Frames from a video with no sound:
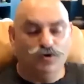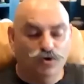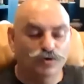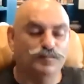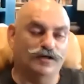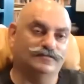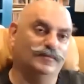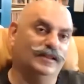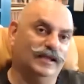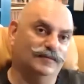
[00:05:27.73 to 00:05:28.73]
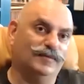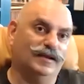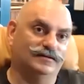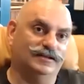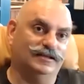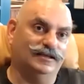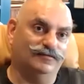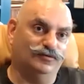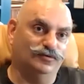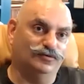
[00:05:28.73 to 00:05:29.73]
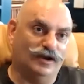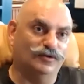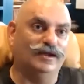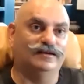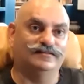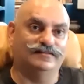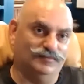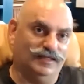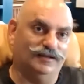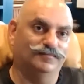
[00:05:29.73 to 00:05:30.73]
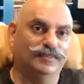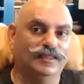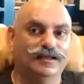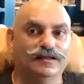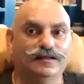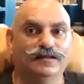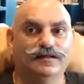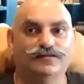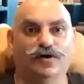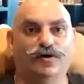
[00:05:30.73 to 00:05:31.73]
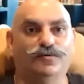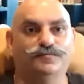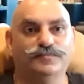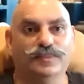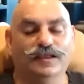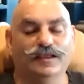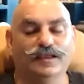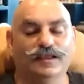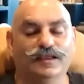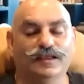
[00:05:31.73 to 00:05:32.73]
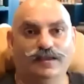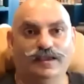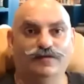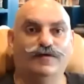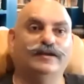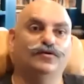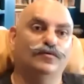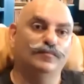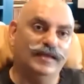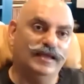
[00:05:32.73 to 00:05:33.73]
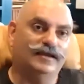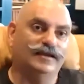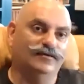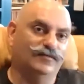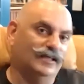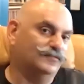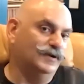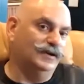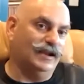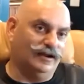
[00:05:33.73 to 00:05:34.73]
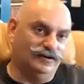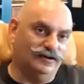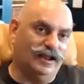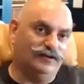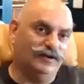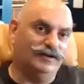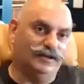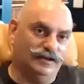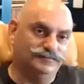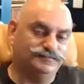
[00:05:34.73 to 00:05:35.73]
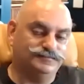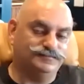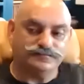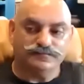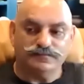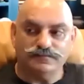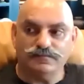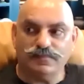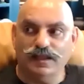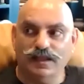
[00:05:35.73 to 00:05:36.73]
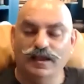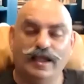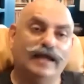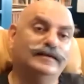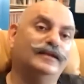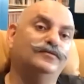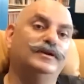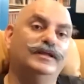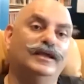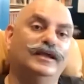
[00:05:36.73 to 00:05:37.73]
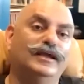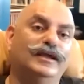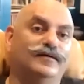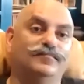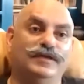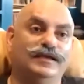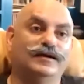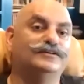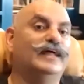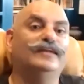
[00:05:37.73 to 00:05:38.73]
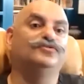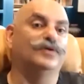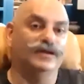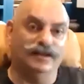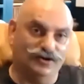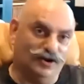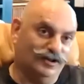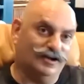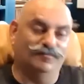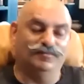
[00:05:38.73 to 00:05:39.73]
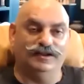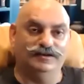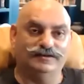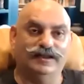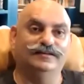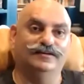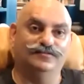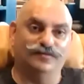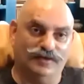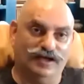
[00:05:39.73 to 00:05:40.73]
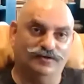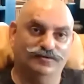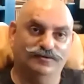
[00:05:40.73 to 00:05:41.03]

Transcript: could possibly get a penalty if you try to hit something. So if I don't make an investment in Nvidia, and Nvidia ends up being a $10 trillion company 10 years from now,